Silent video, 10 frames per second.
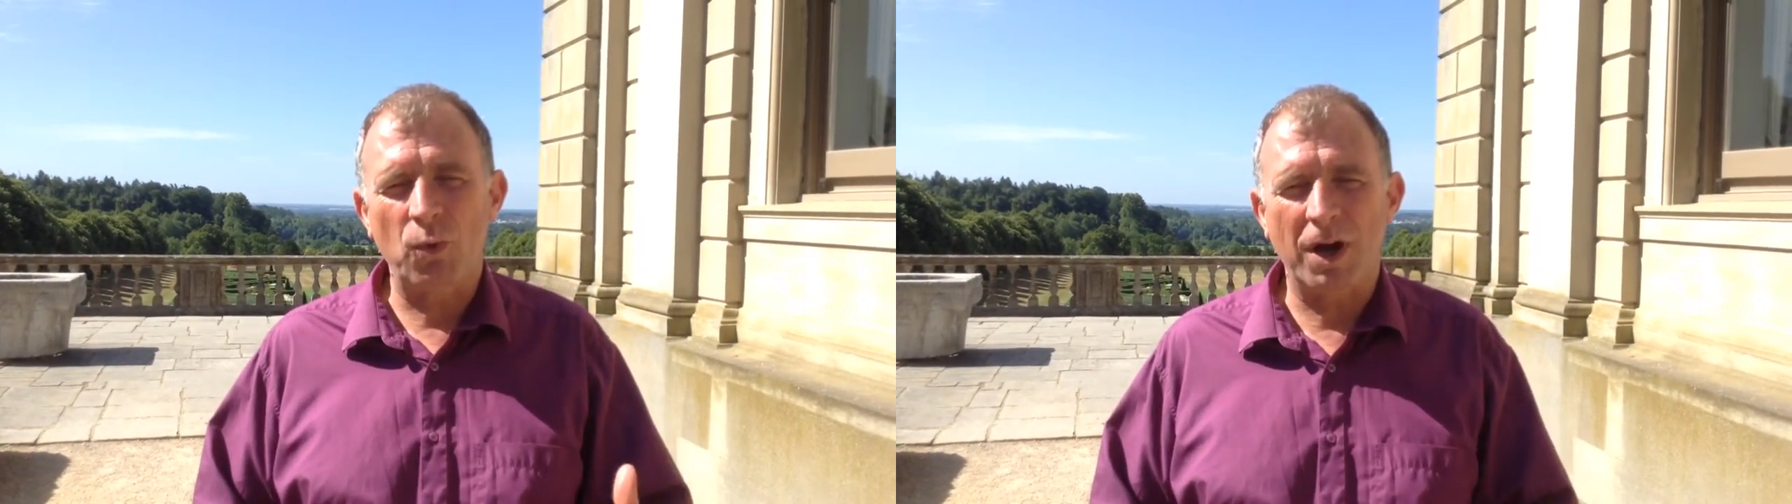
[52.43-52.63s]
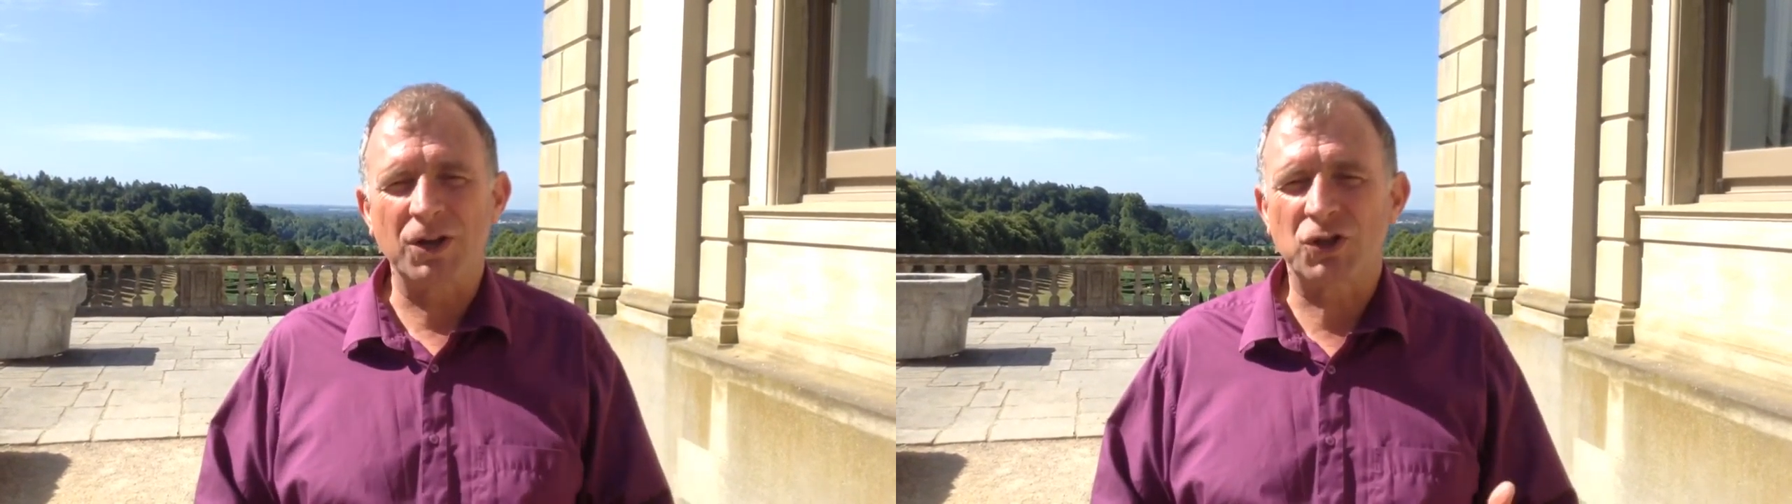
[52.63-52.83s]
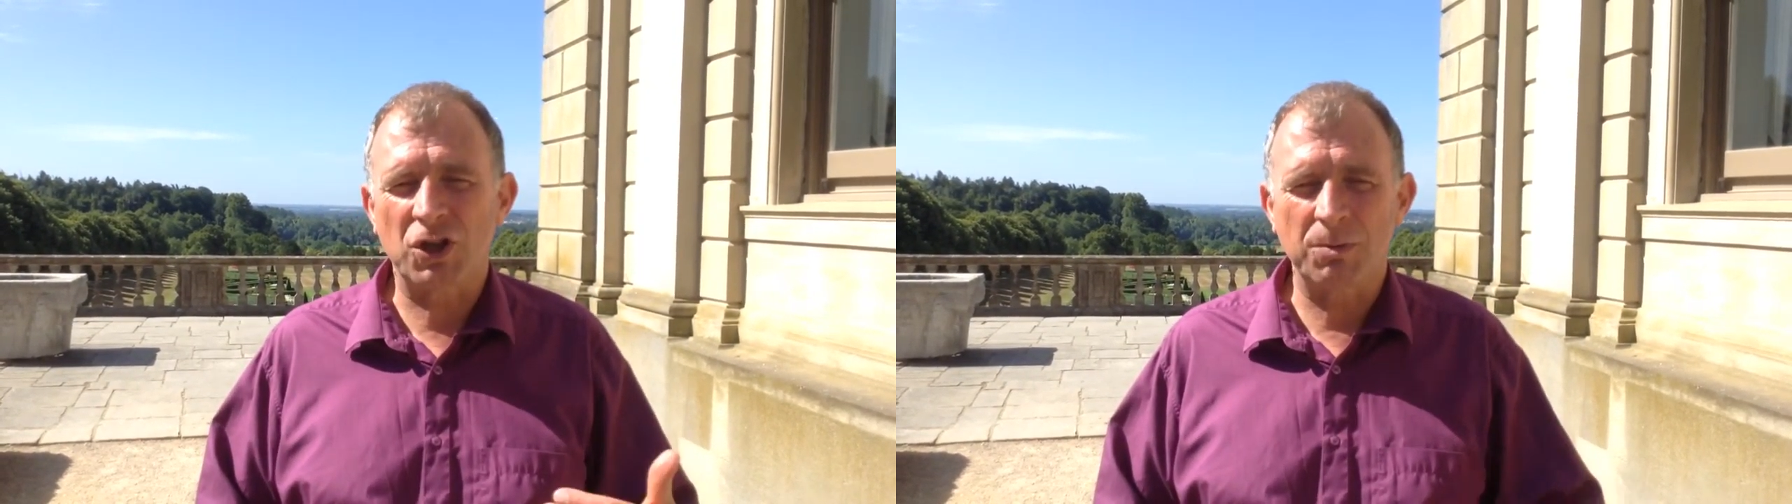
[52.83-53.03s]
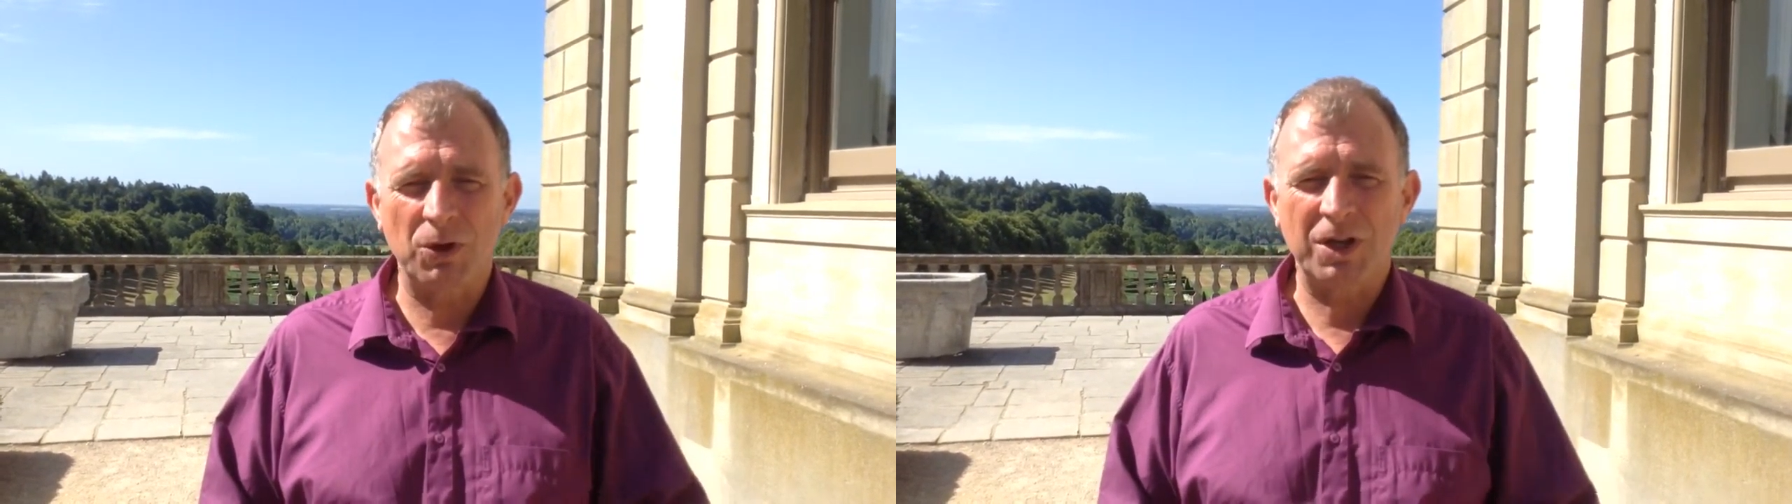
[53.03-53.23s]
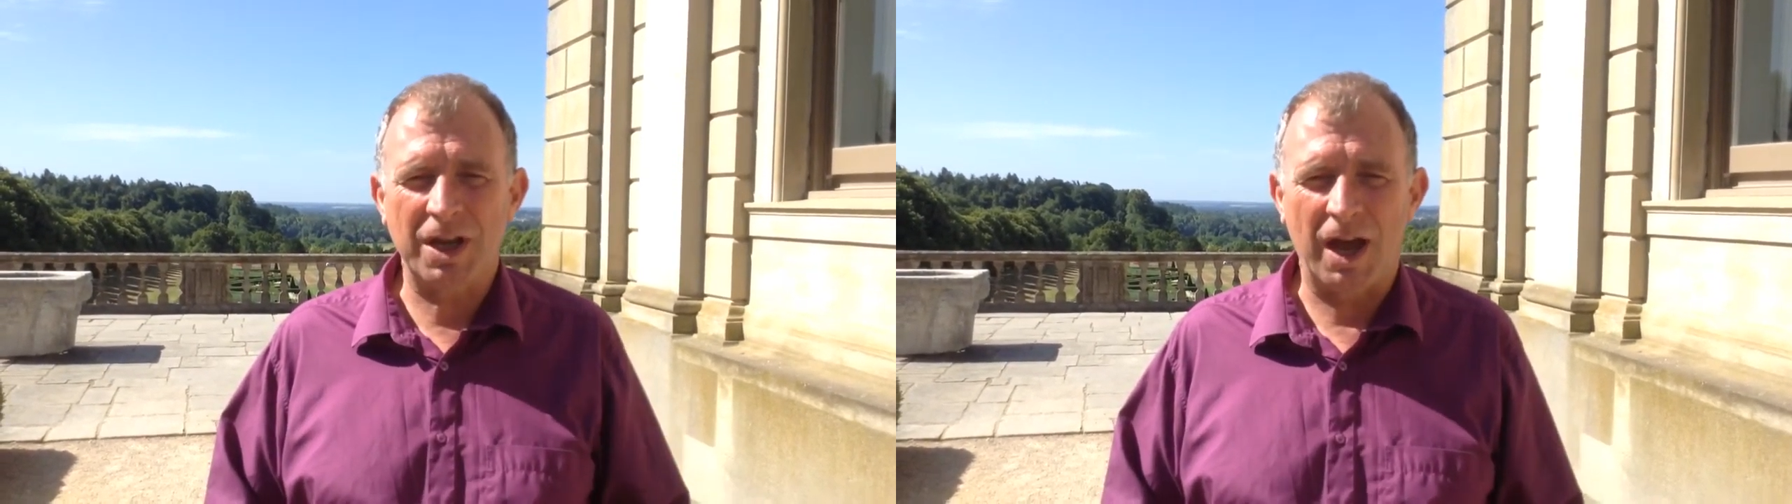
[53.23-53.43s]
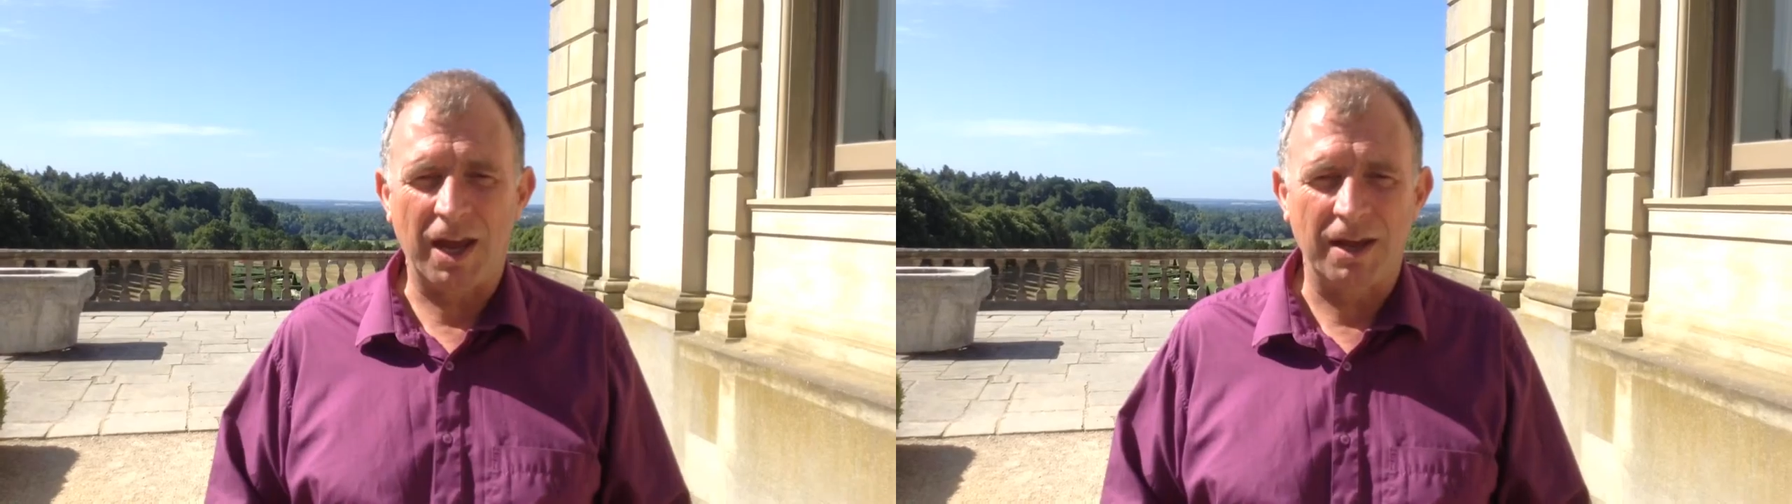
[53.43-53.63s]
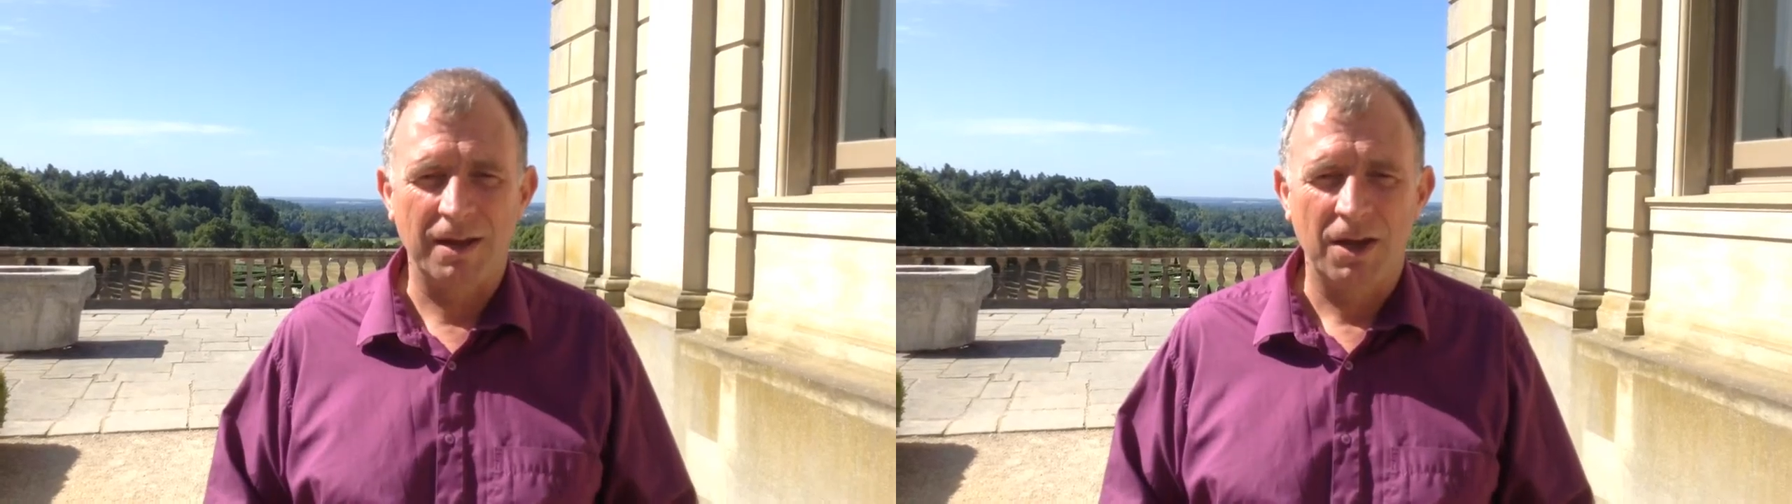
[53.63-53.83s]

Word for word: ways to communicate